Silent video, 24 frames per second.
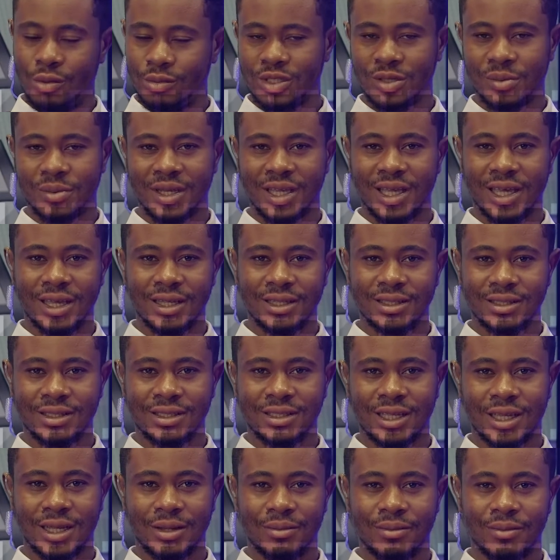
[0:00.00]
against
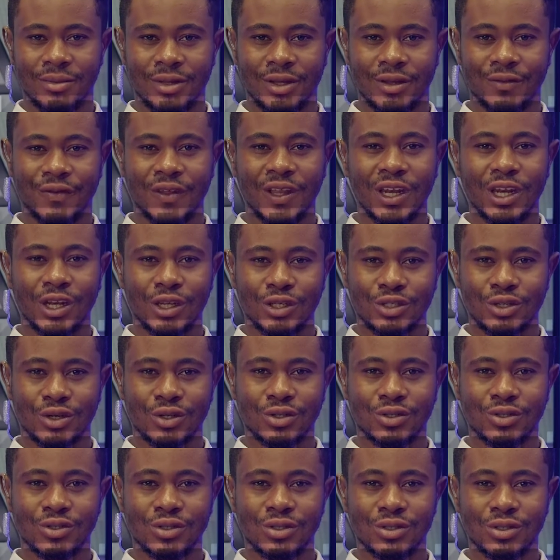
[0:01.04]
Finley
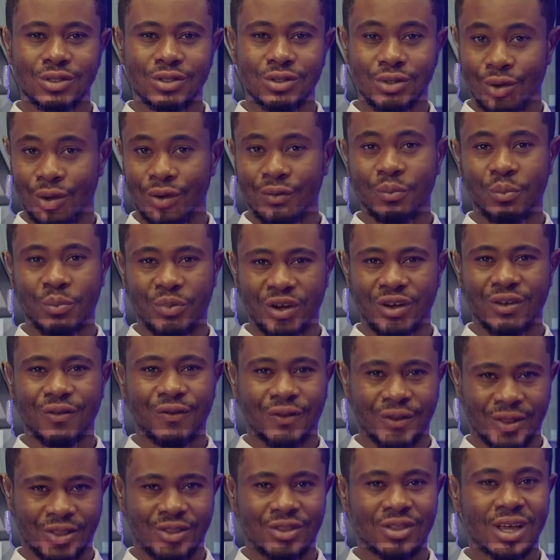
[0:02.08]
George, who's done a pretty
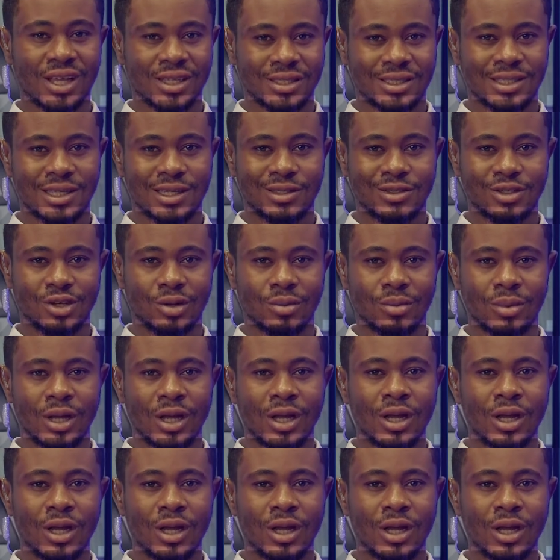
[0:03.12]
fantastic job,